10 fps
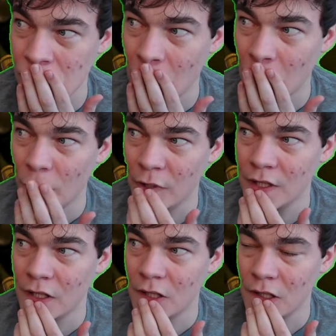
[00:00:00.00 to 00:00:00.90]
we
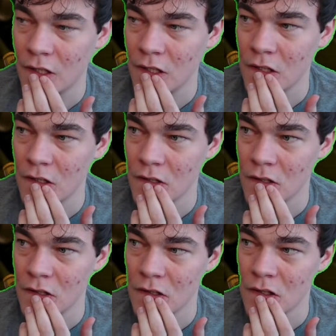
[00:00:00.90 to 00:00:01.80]
did,
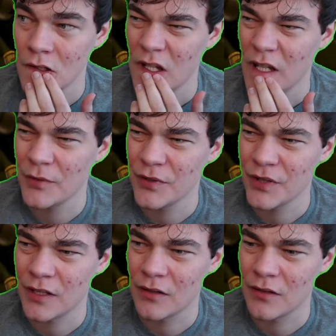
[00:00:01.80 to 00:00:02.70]
he was
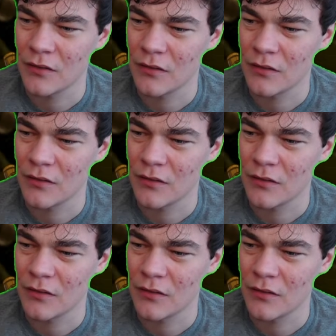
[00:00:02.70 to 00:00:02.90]
like,